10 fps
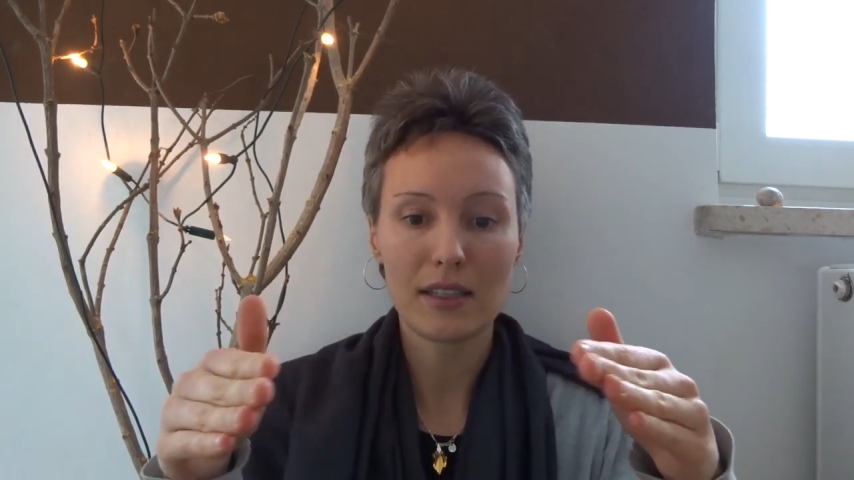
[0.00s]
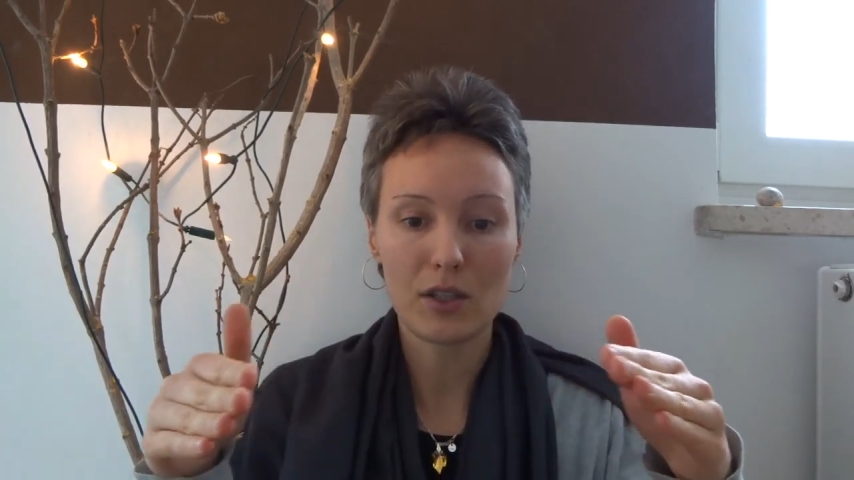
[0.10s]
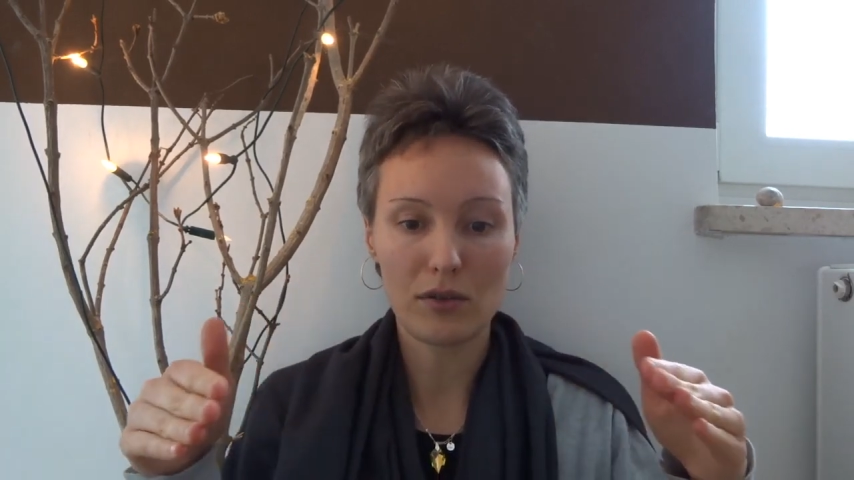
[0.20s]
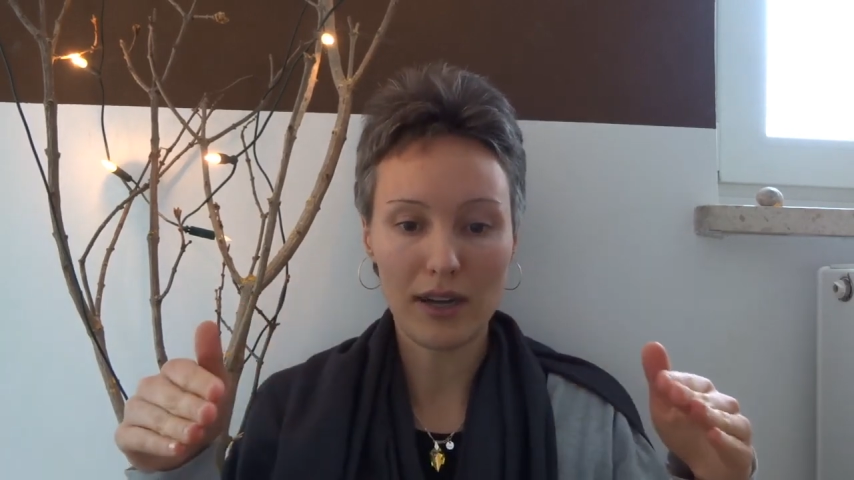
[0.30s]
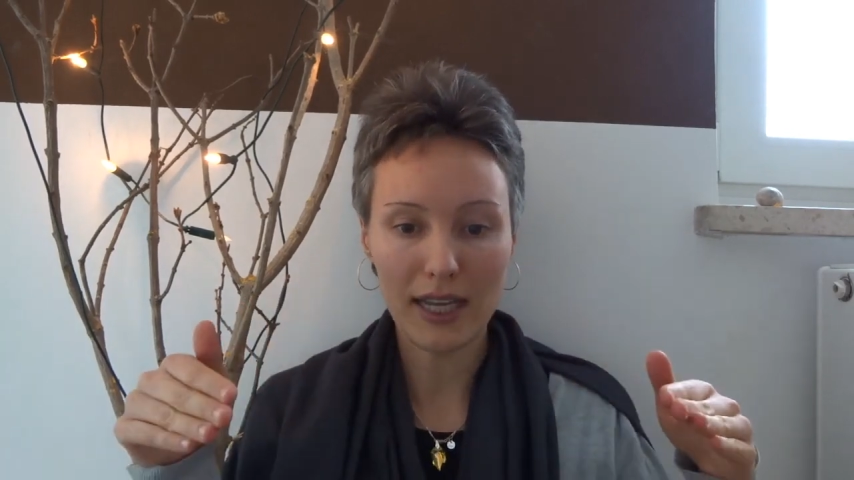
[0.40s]
a
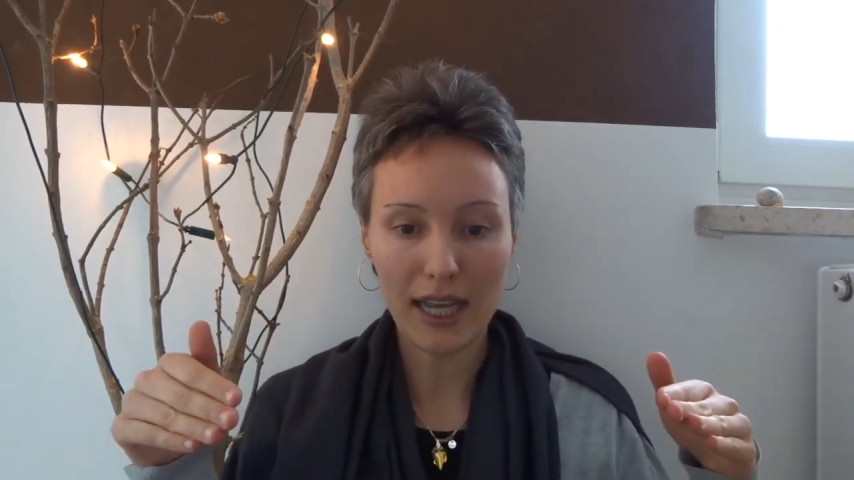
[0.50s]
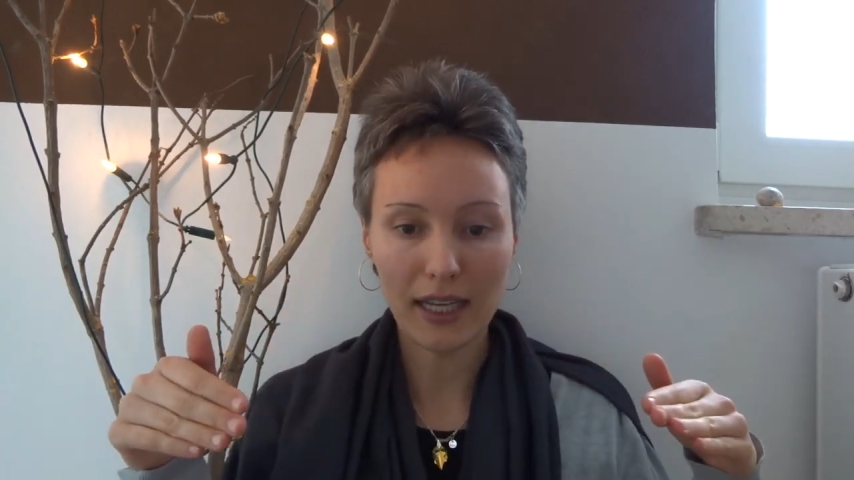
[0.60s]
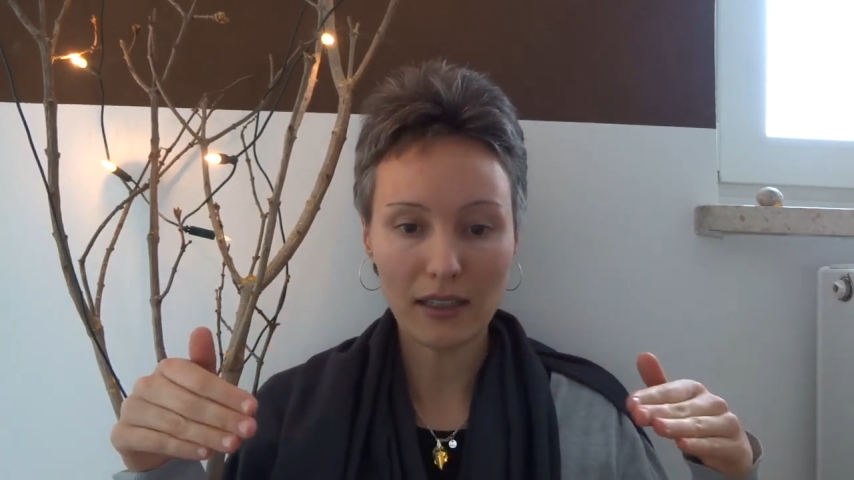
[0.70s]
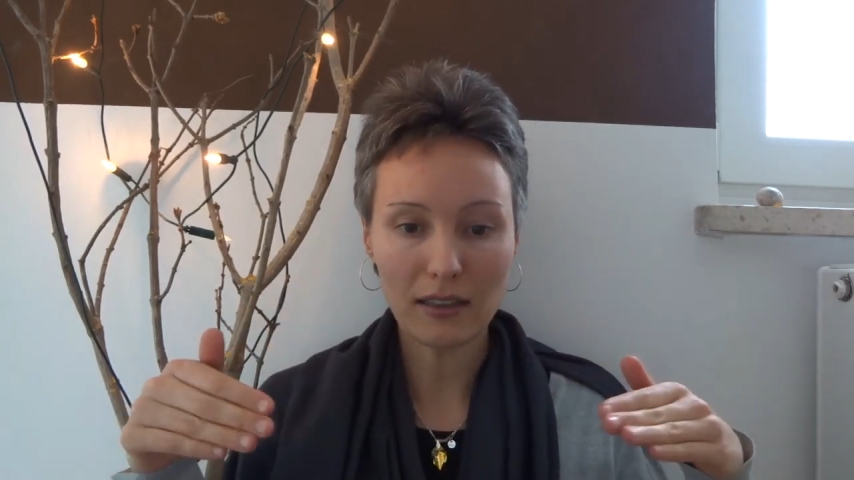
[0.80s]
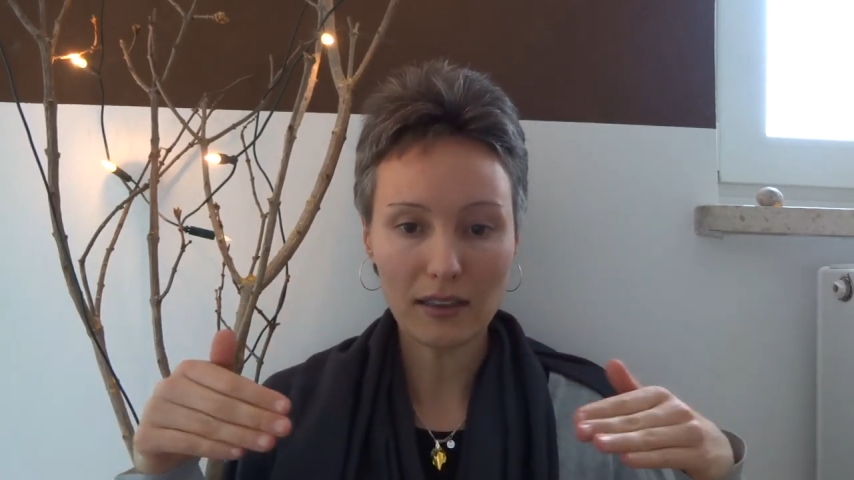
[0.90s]

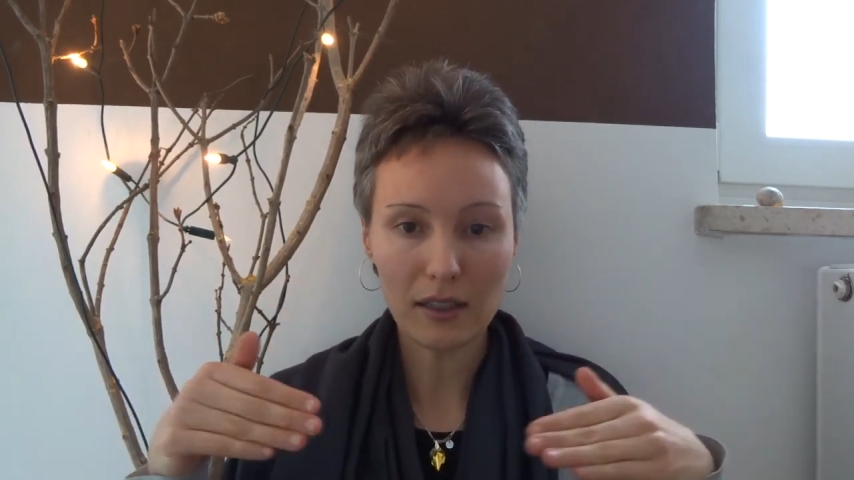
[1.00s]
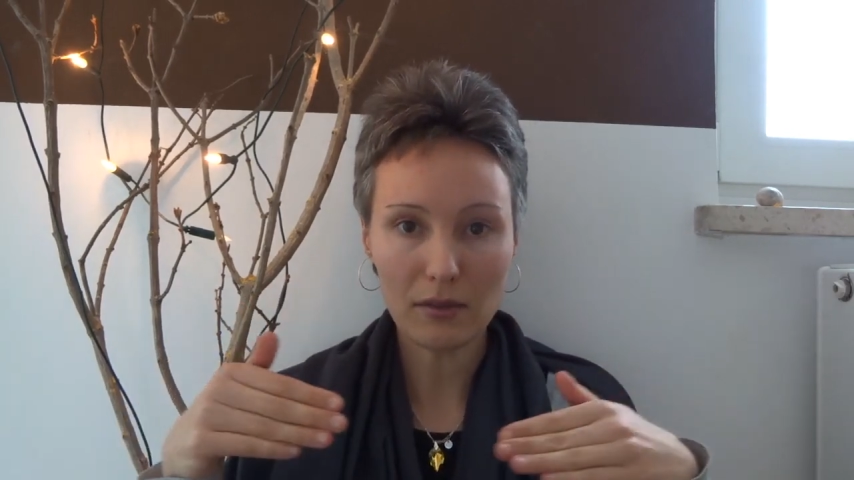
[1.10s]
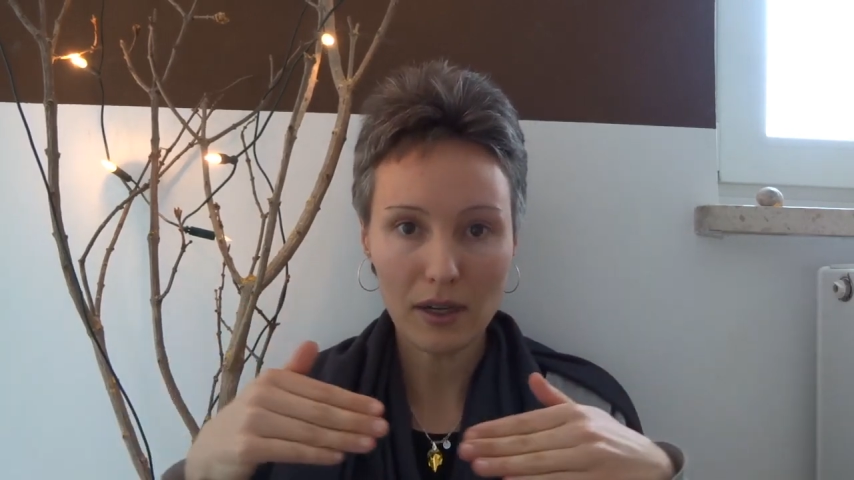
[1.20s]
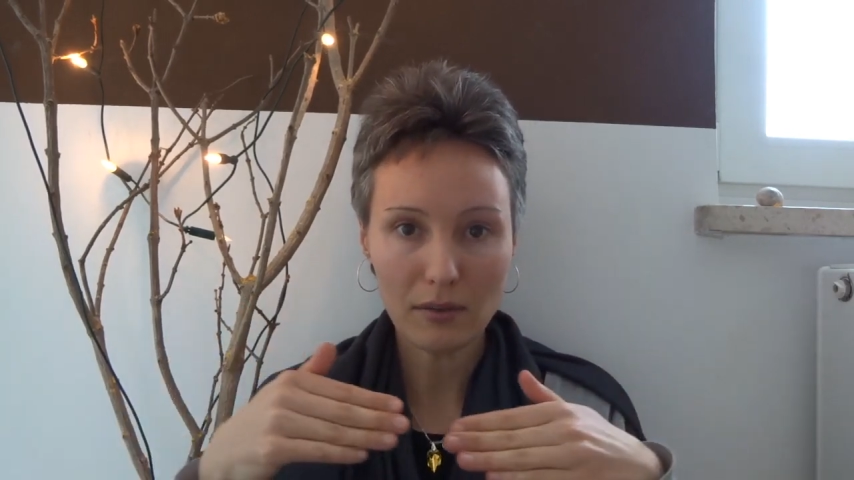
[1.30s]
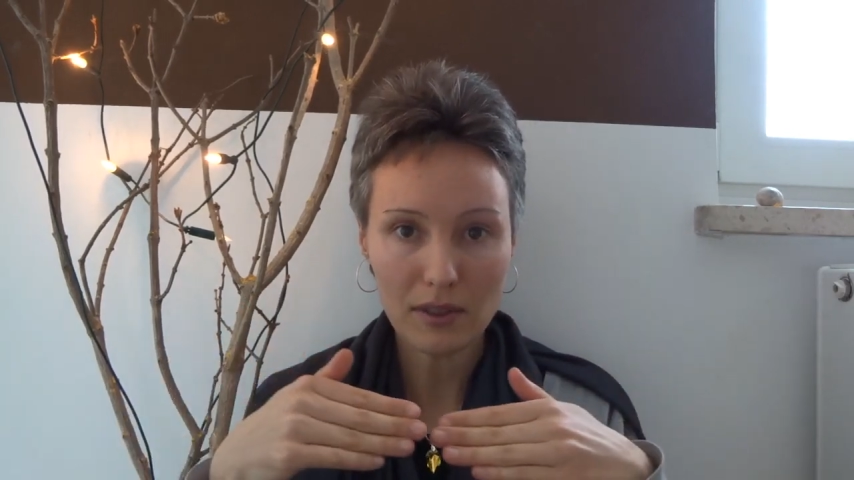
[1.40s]
triangle
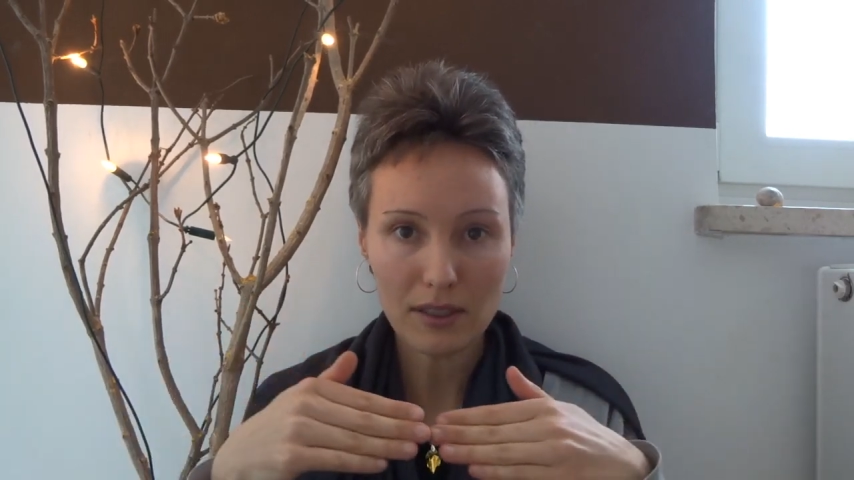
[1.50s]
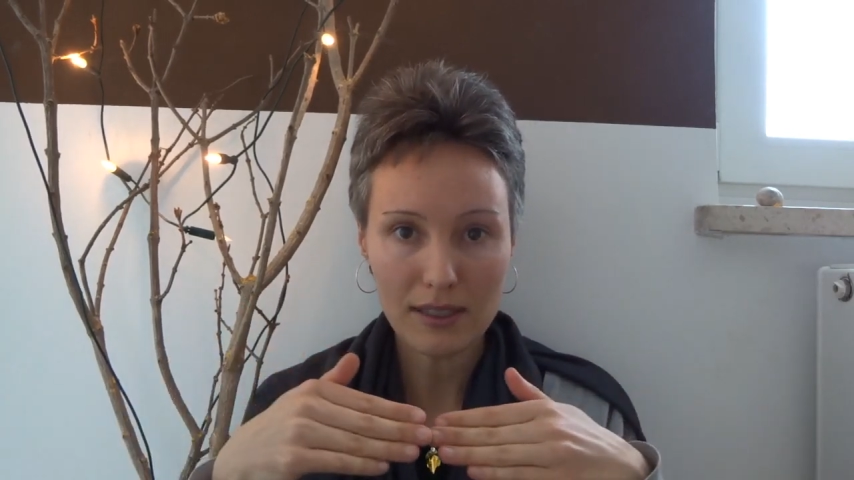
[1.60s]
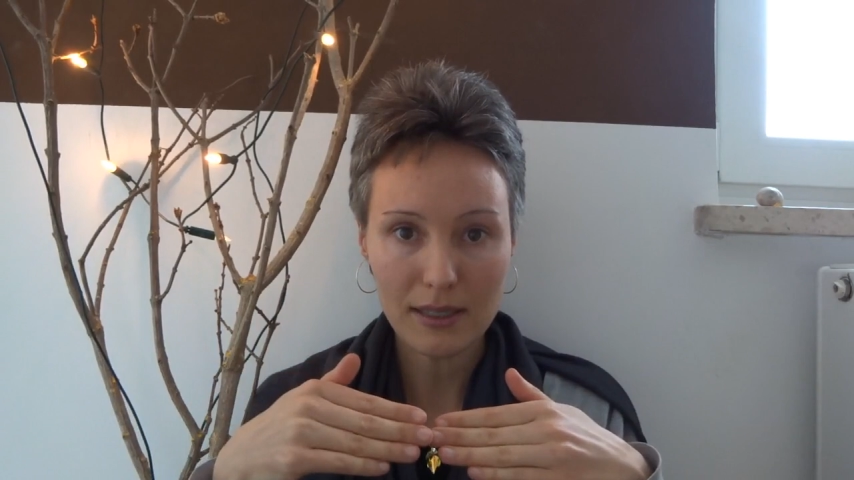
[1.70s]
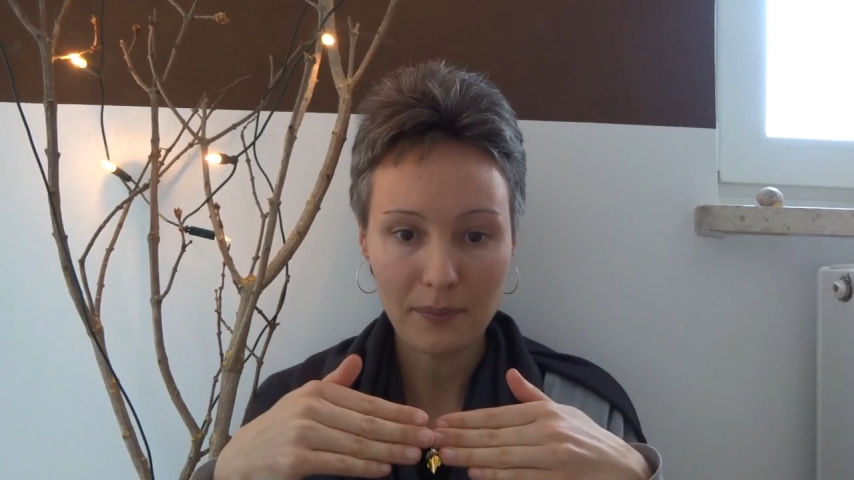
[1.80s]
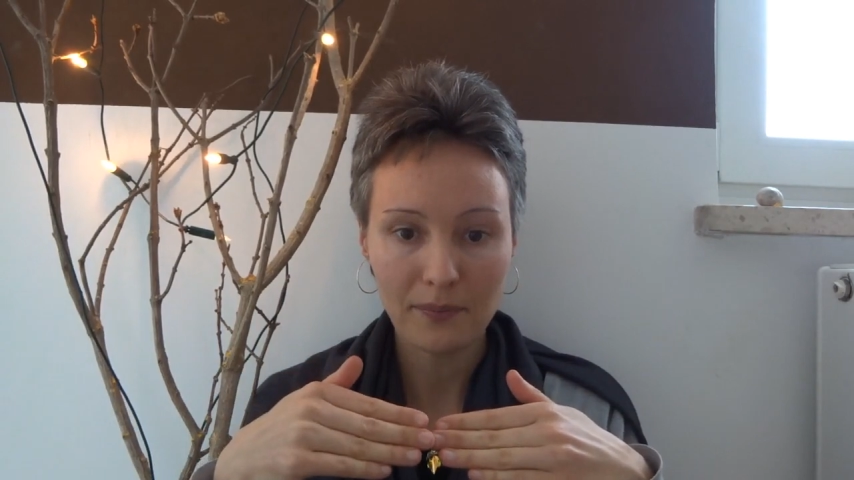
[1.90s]
around
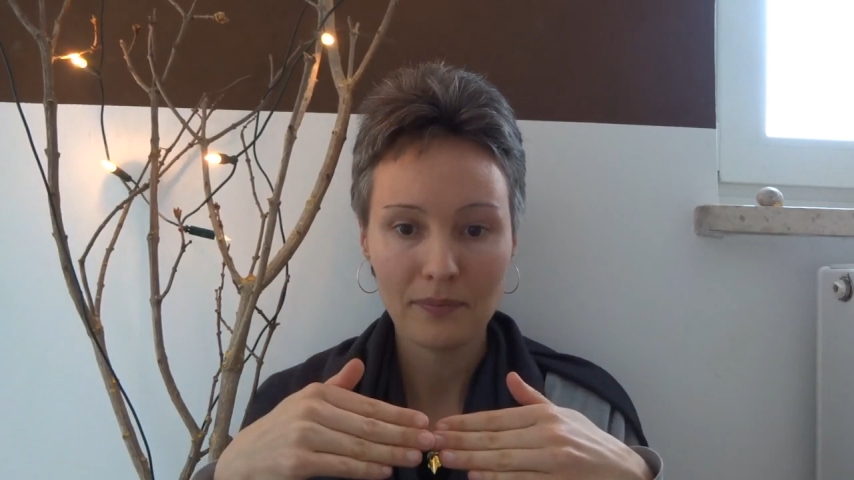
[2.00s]
us.